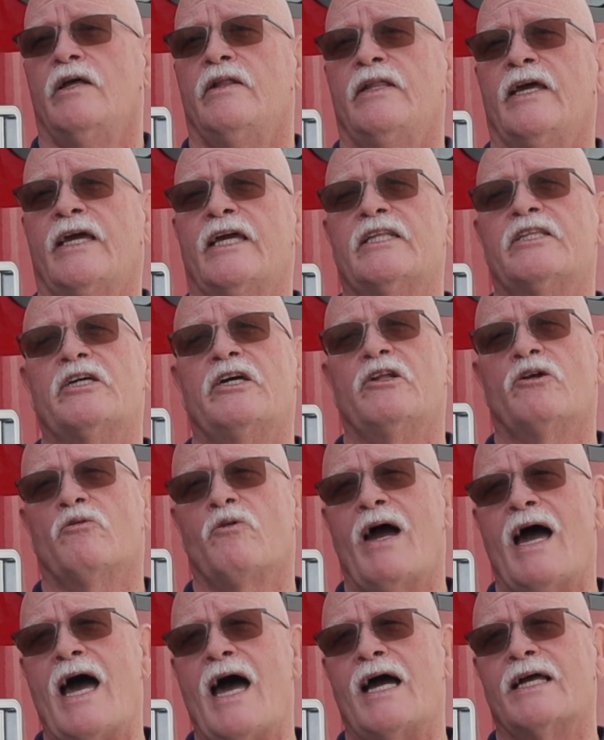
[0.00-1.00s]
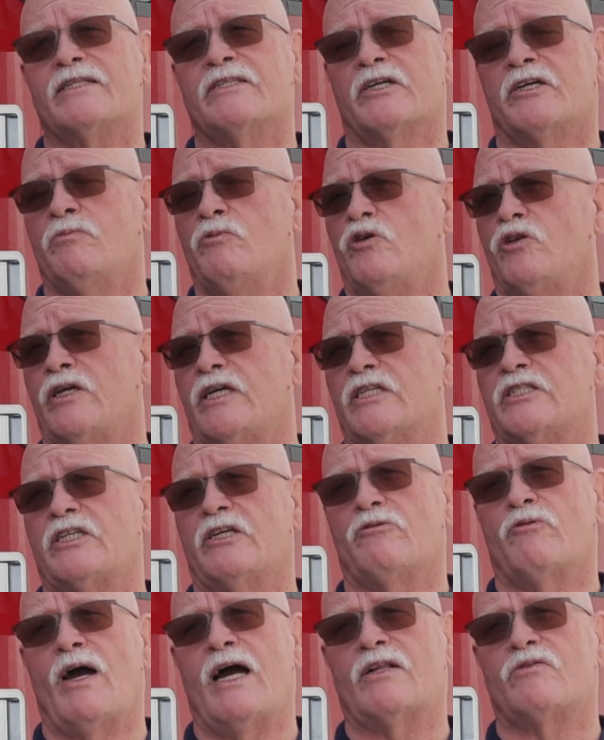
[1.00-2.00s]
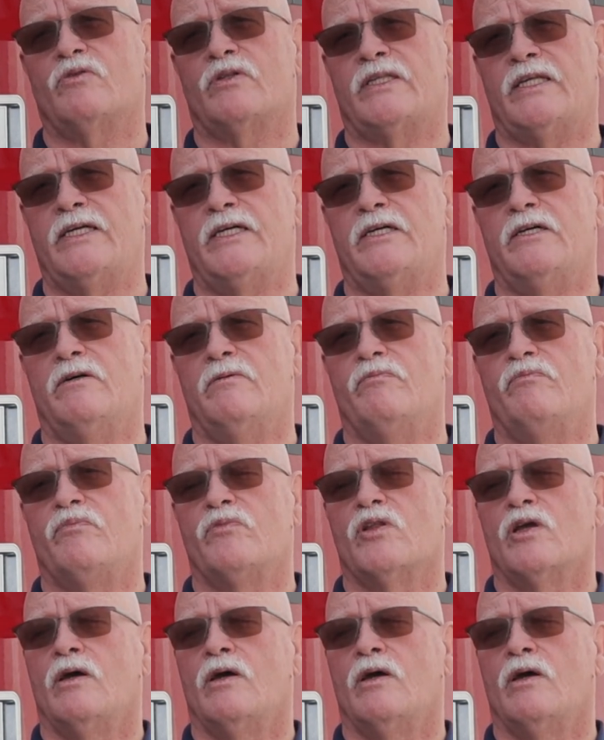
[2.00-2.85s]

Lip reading: They get to interact, the community gets to interact with them.